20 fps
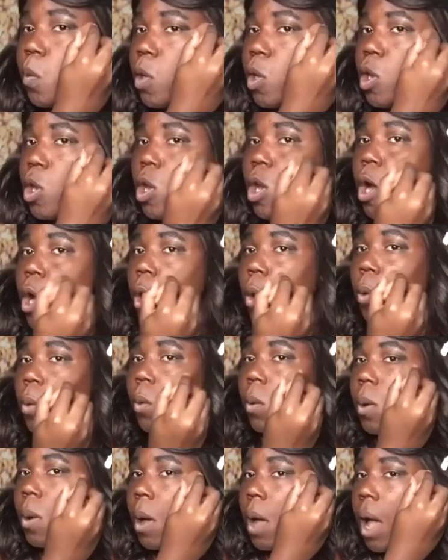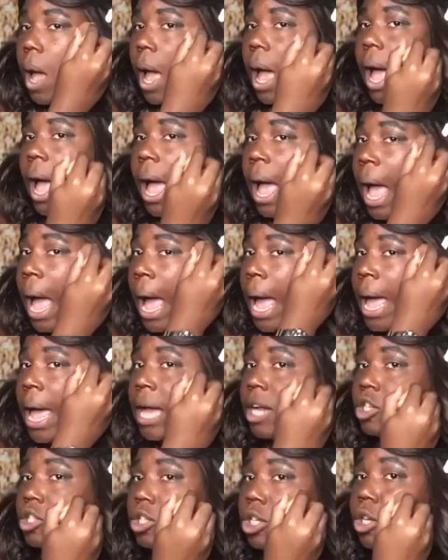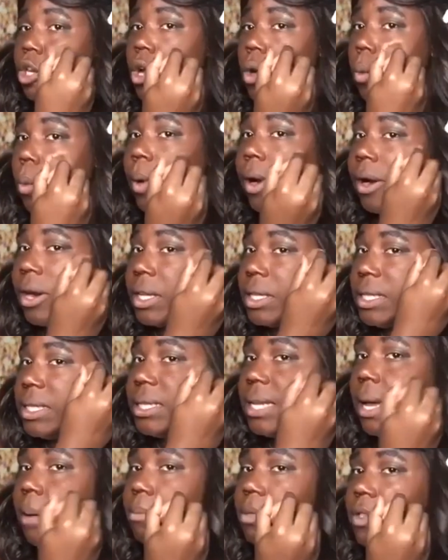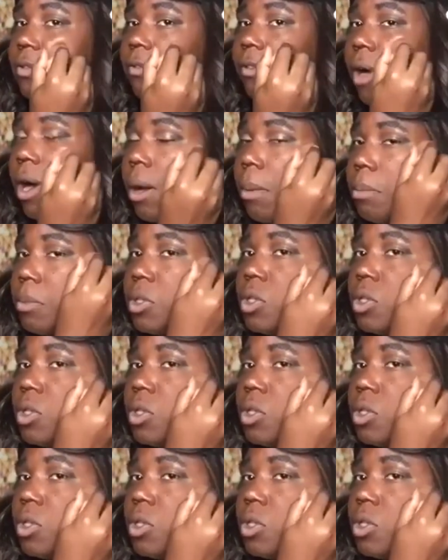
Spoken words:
No. I actually know where it stems from.